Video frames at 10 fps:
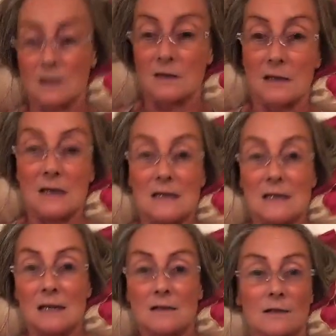as an ET,
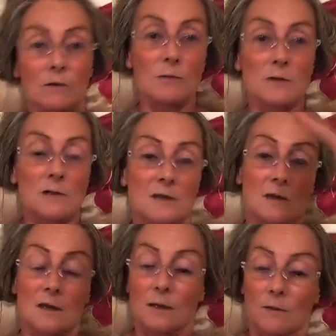as a horse, as
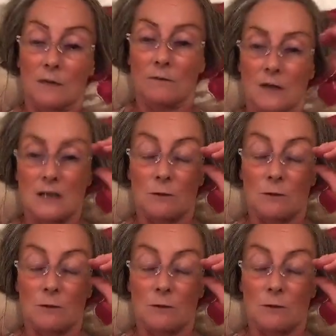a, whatever it is.